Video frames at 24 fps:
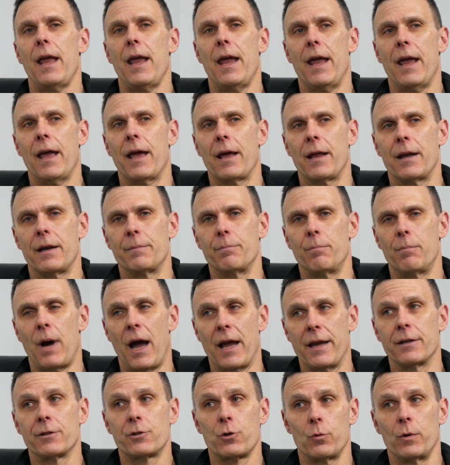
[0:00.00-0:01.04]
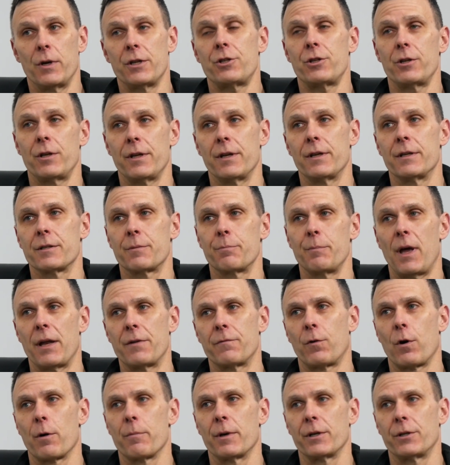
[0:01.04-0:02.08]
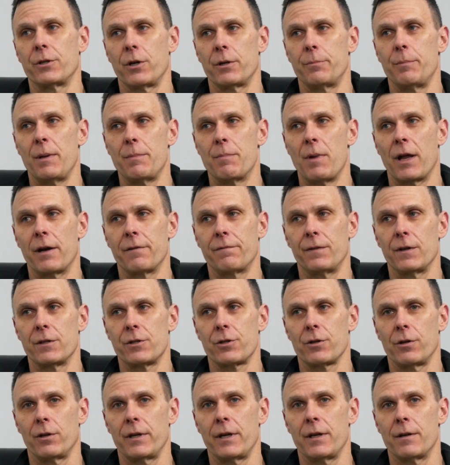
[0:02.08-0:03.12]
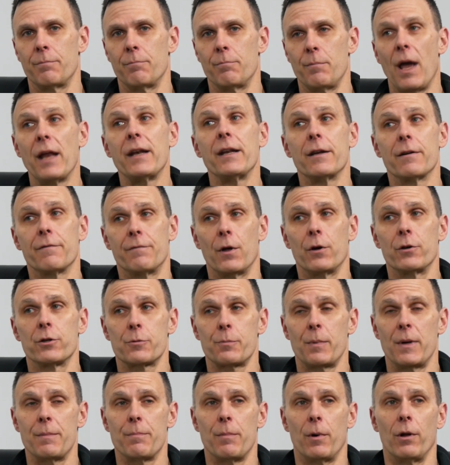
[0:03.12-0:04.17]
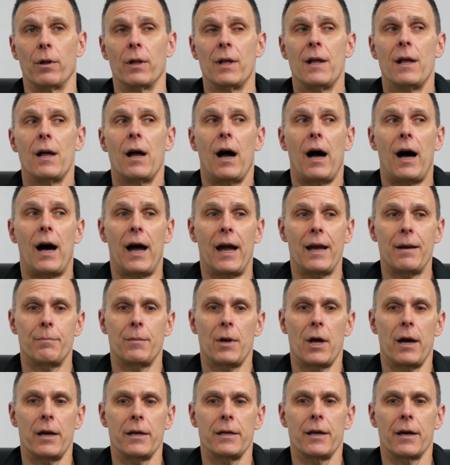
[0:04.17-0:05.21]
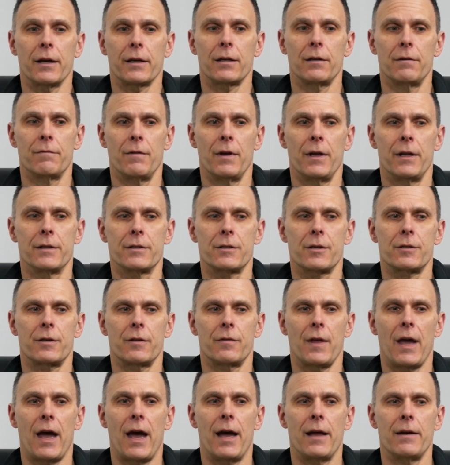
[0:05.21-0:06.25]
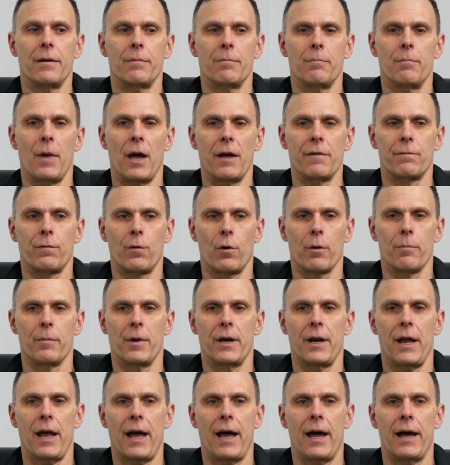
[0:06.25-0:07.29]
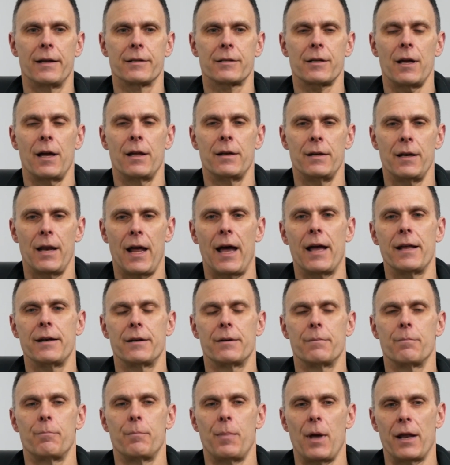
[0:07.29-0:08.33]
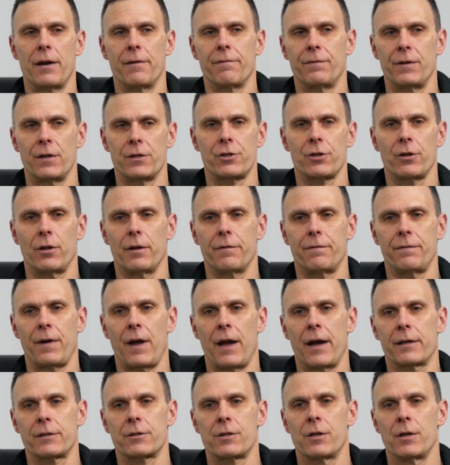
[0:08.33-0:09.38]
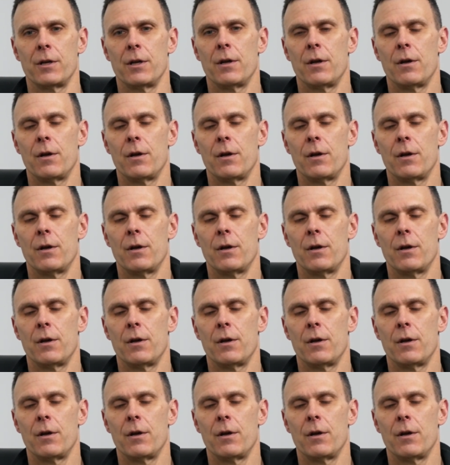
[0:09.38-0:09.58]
And my intuition is metformin could be beneficial in many of those people. I'm not yet convinced that metformin has a net beneficial effect